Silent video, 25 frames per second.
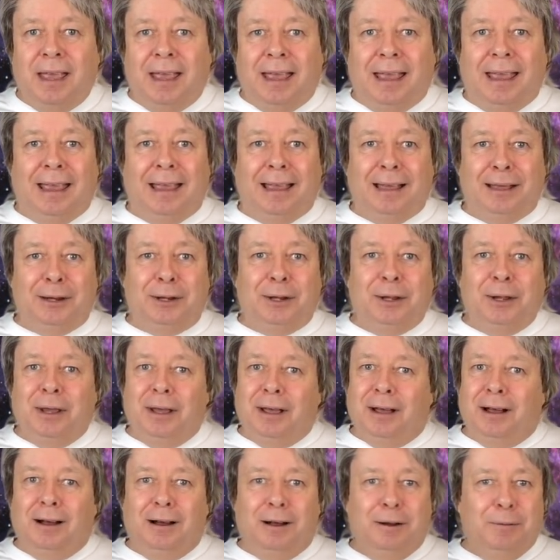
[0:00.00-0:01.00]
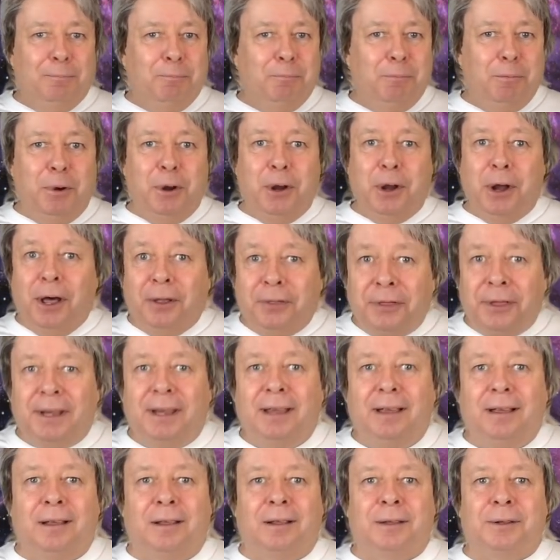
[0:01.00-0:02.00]
and
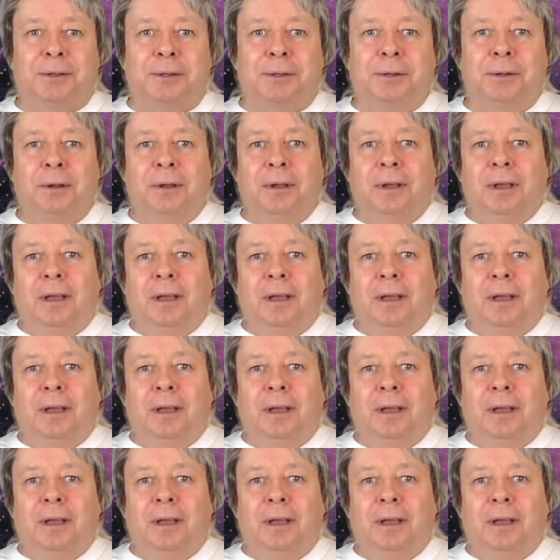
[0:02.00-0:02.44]
nothing else.